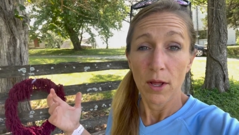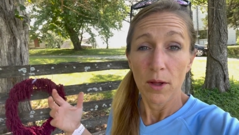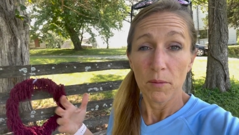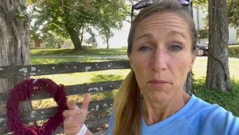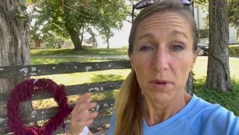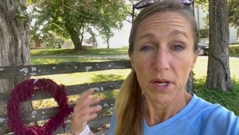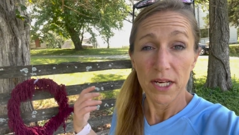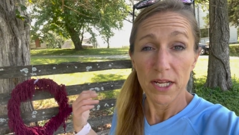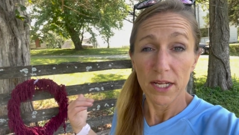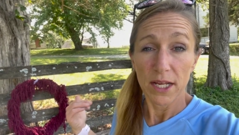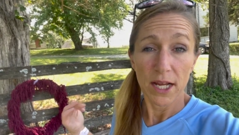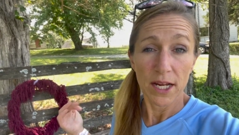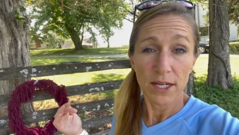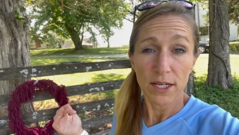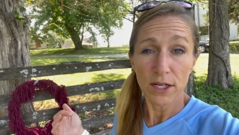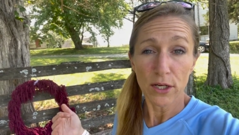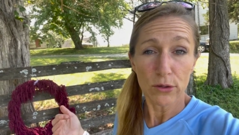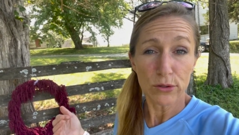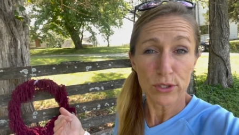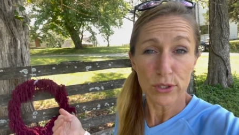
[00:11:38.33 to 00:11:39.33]
But it kind
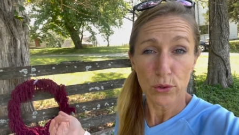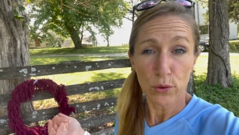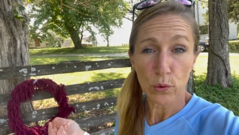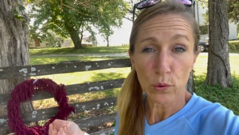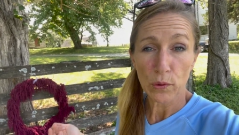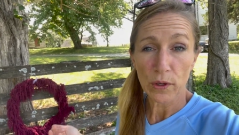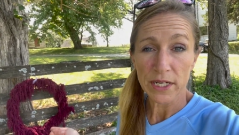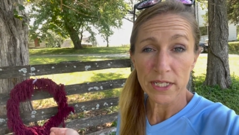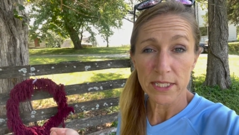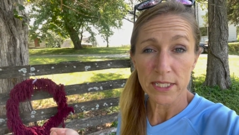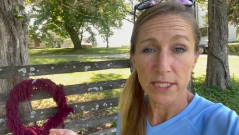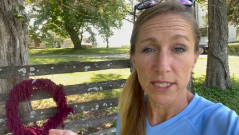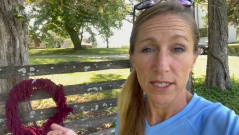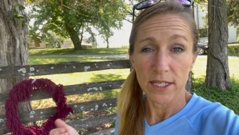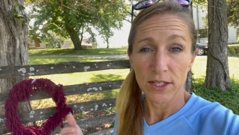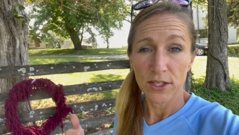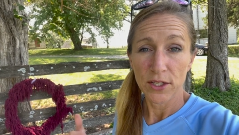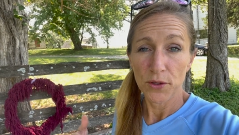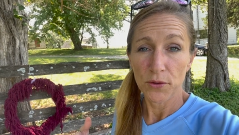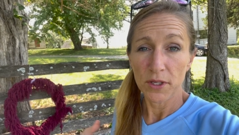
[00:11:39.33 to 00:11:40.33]
of goes crazy
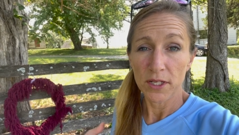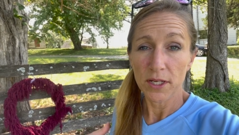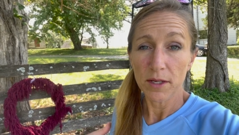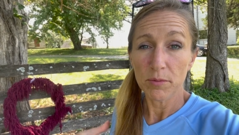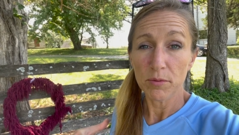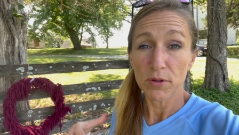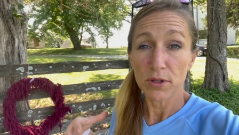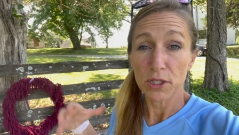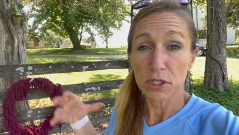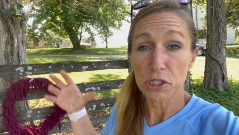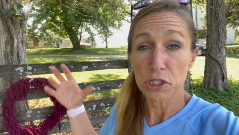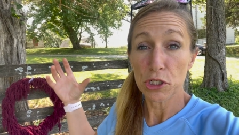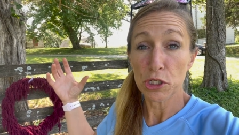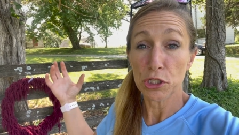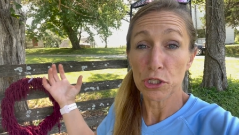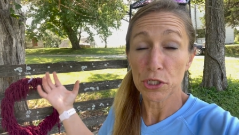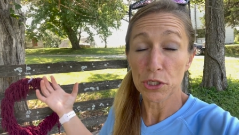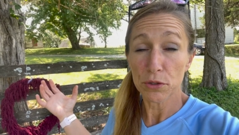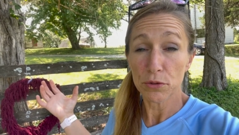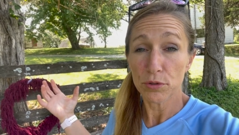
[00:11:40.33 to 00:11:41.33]
and you end up with these
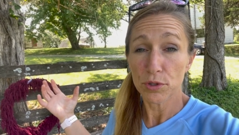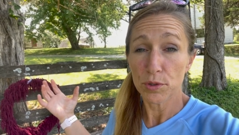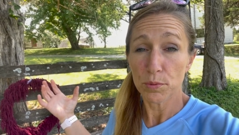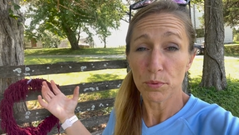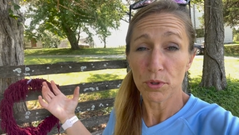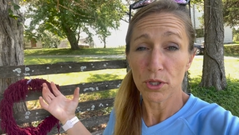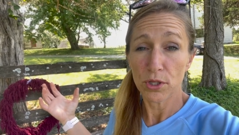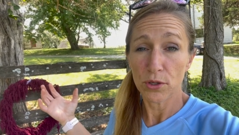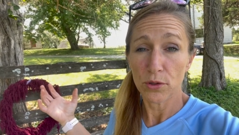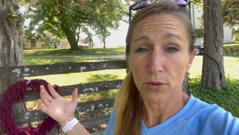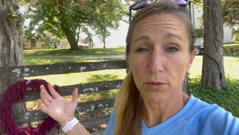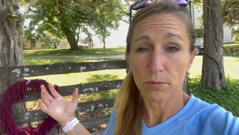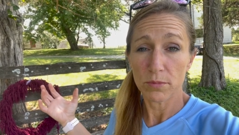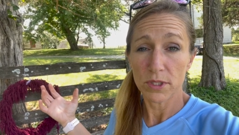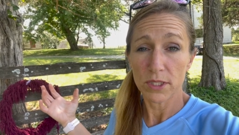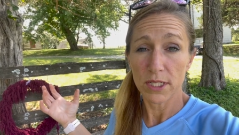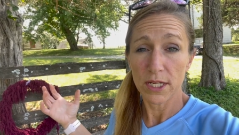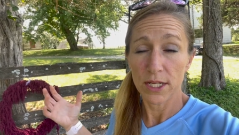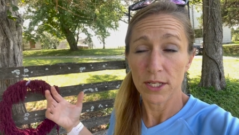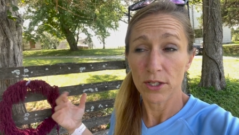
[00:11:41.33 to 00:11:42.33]
huge
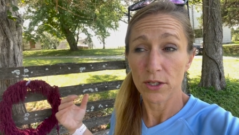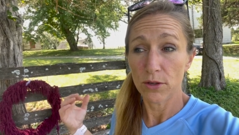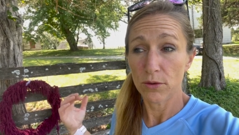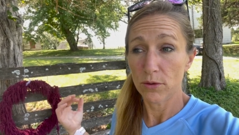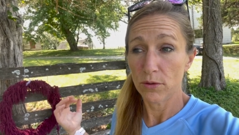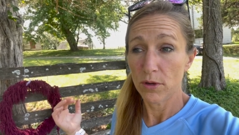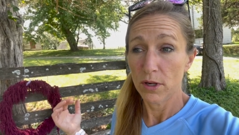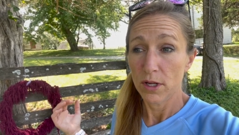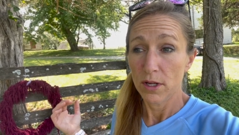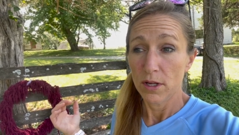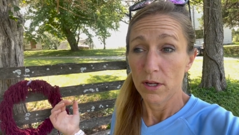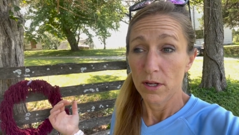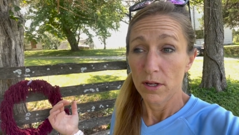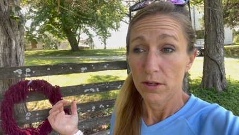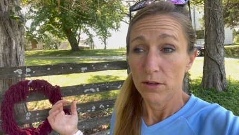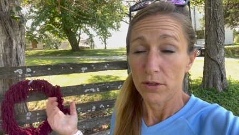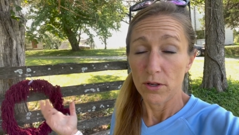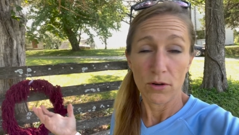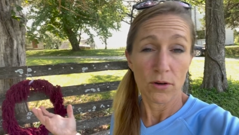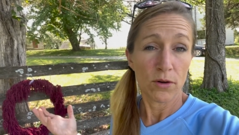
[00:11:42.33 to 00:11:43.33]
plumes and you
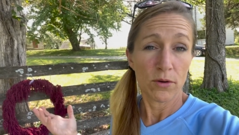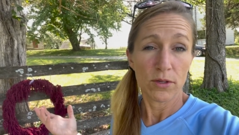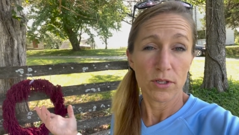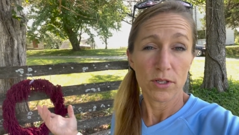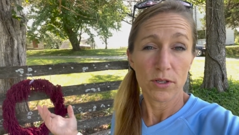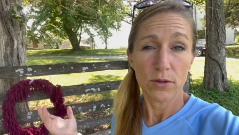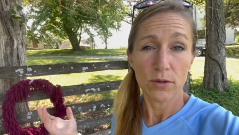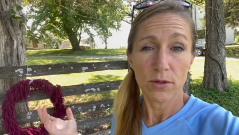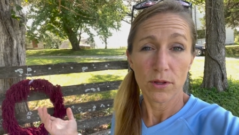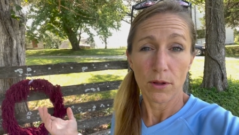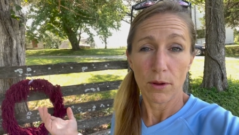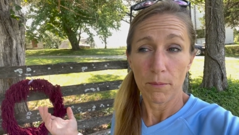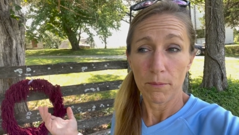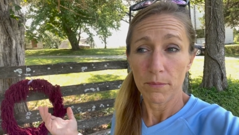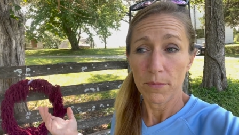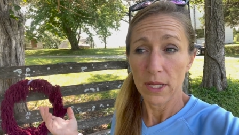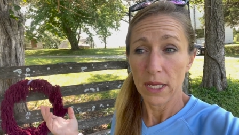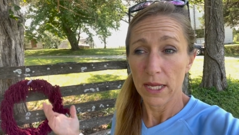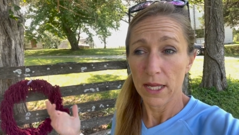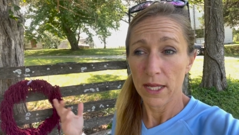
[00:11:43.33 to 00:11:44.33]
don't know what to do with them.
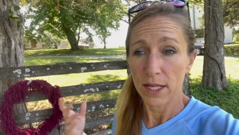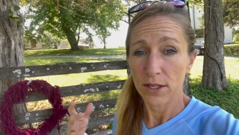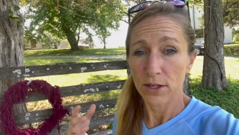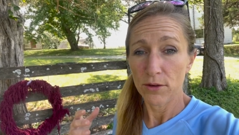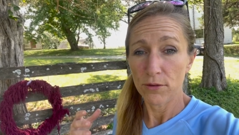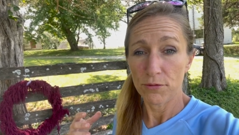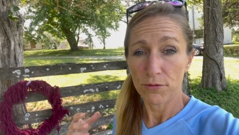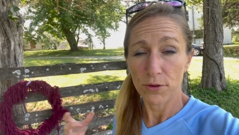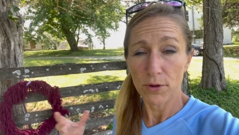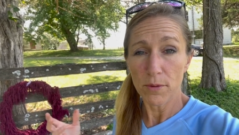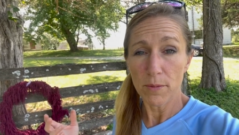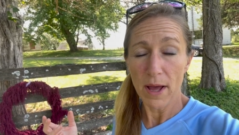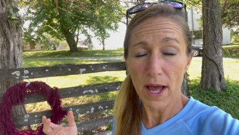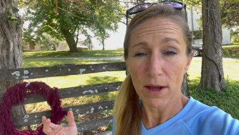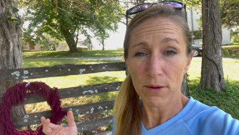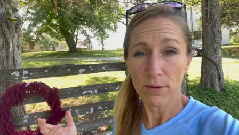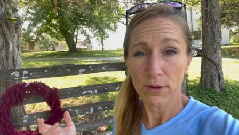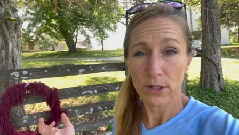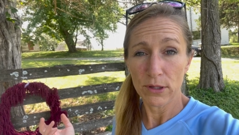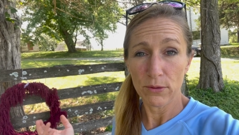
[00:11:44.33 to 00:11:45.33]
And you feel
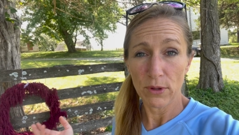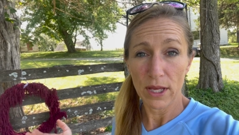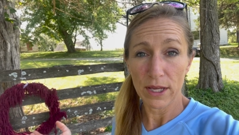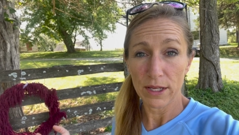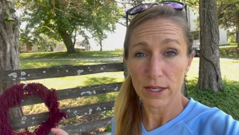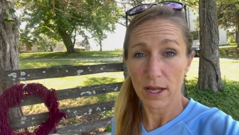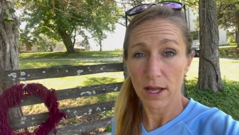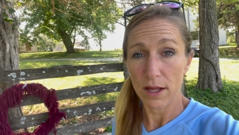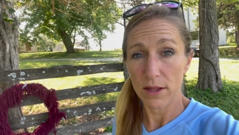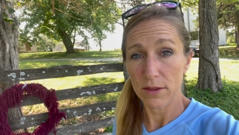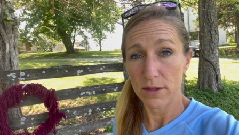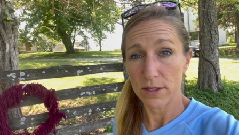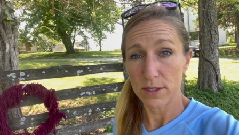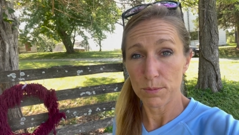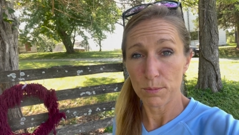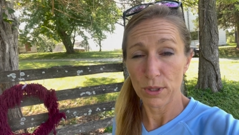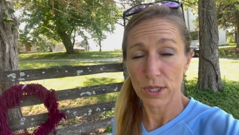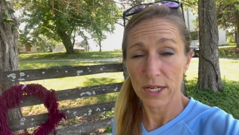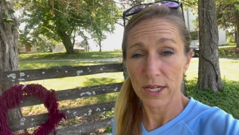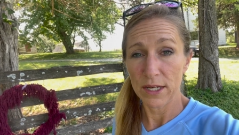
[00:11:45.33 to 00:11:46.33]
bad when you like cut this
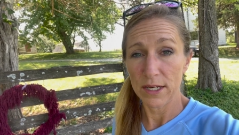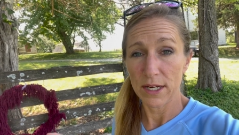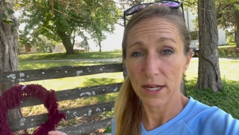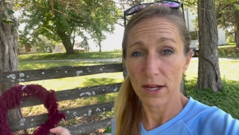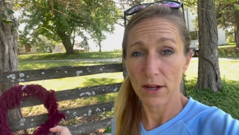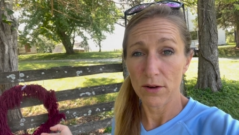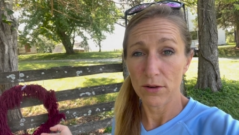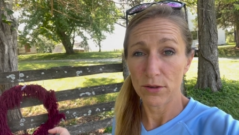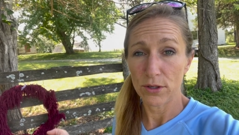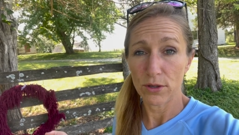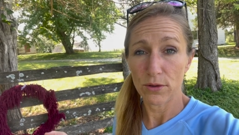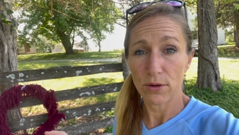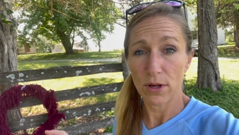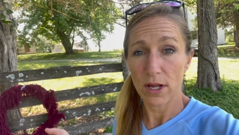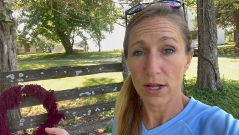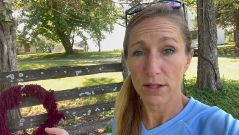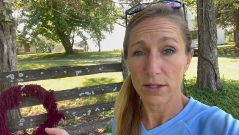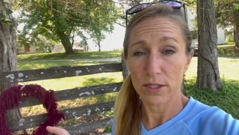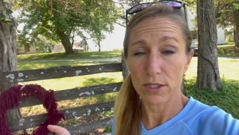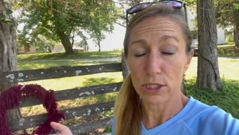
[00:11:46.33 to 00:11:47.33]
plant down or you
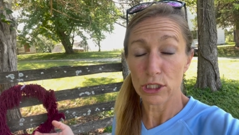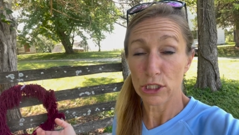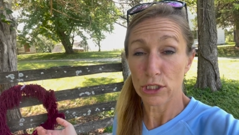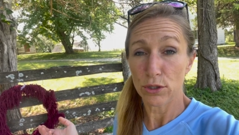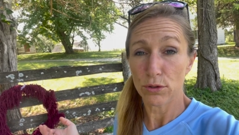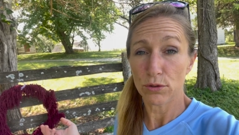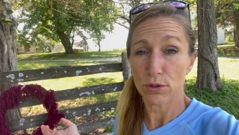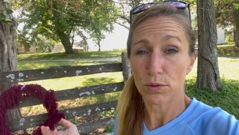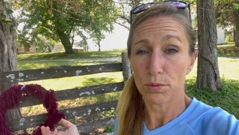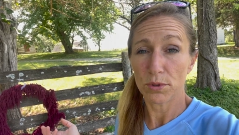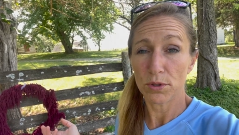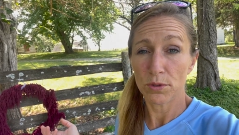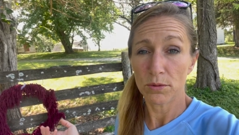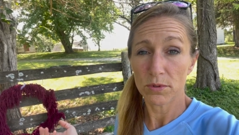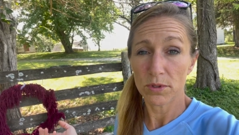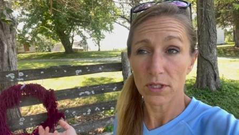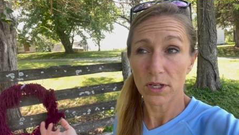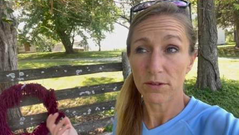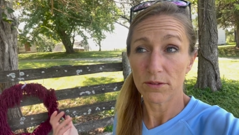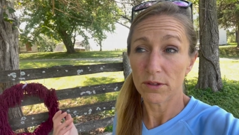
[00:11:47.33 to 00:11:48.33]
cut these huge
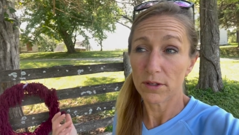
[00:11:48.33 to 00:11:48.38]
plumes off.